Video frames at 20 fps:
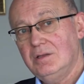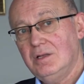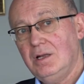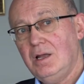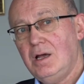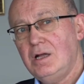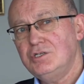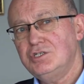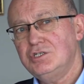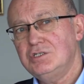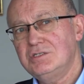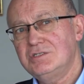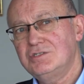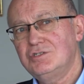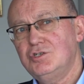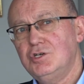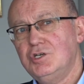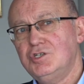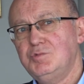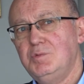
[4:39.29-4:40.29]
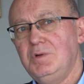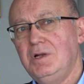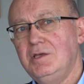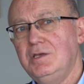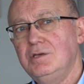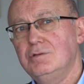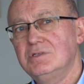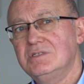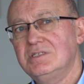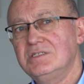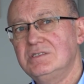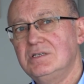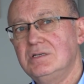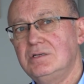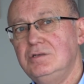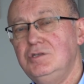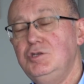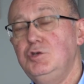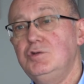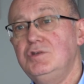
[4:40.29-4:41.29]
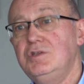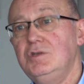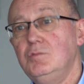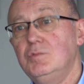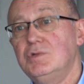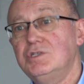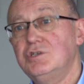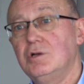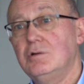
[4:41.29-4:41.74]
The largest church we'll use is at Newton,